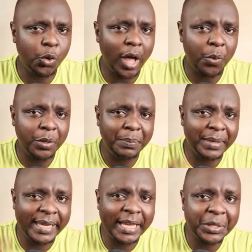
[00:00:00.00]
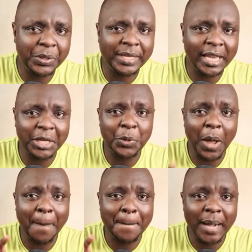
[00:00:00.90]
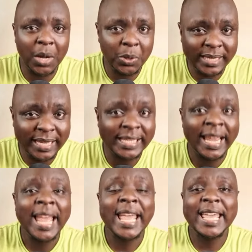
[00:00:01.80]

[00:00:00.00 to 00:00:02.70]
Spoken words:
so I will be here to tell you about it